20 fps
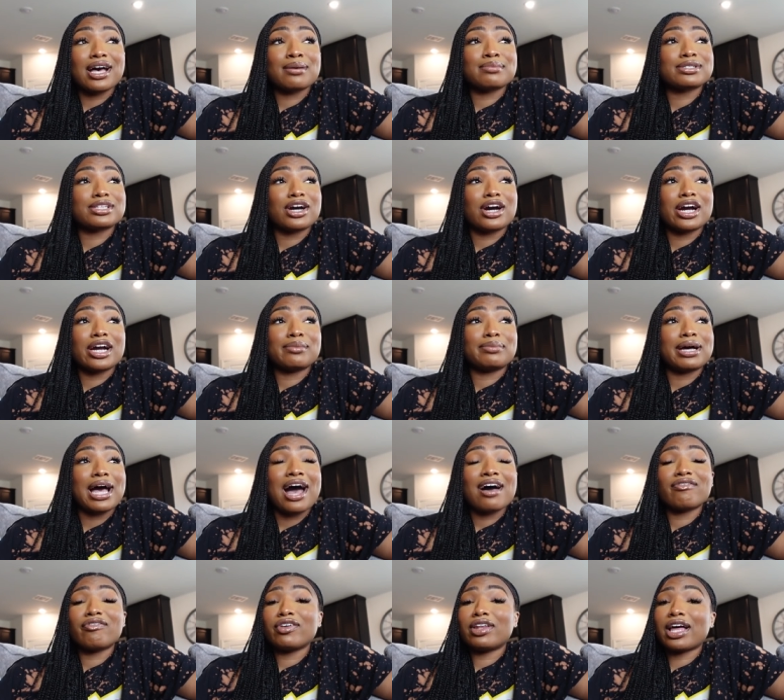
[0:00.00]
I'm sorry, but
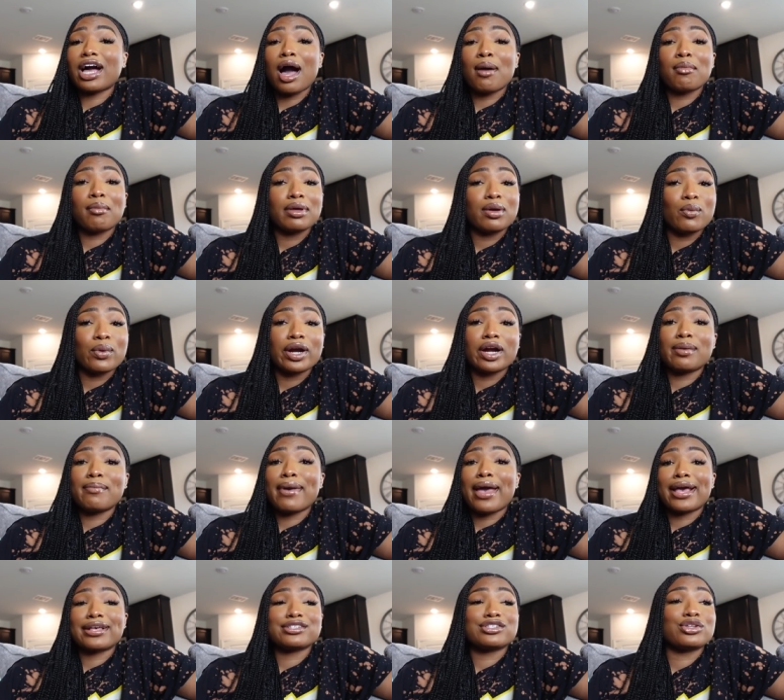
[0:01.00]
I feel like I'm gonna be wearing
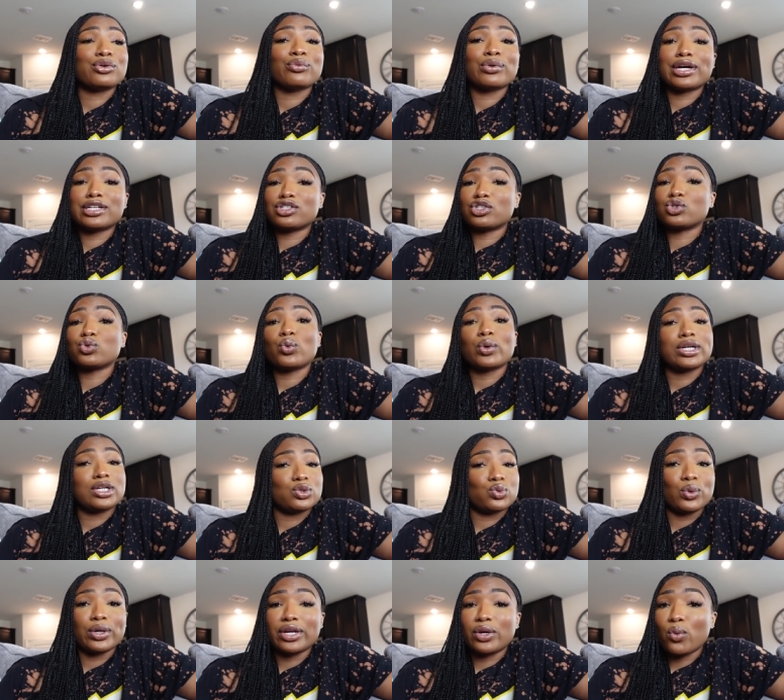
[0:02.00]
masks the rest of twenty
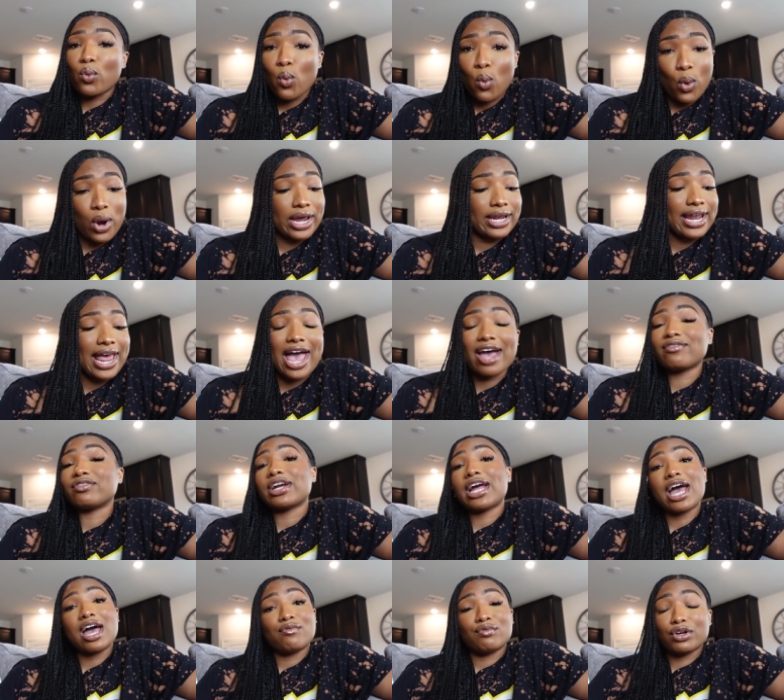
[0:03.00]
twenty-one
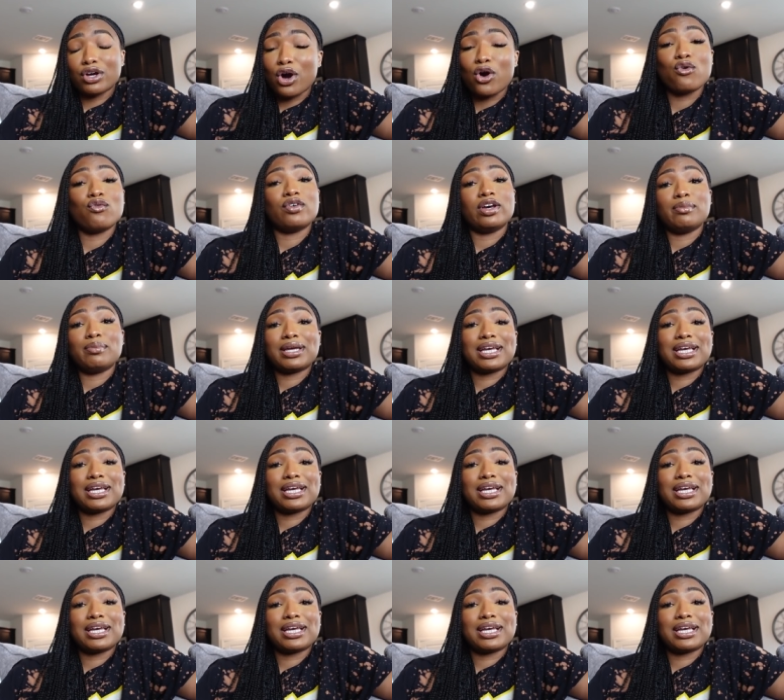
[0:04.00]
after having COVID,